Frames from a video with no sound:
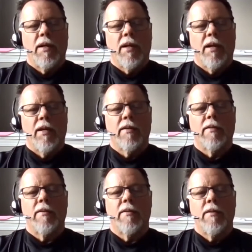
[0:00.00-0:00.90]

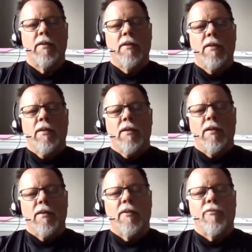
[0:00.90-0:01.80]
And
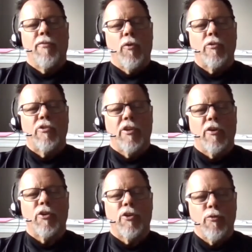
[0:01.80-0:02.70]
the folks that
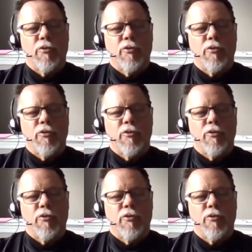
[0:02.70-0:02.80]
are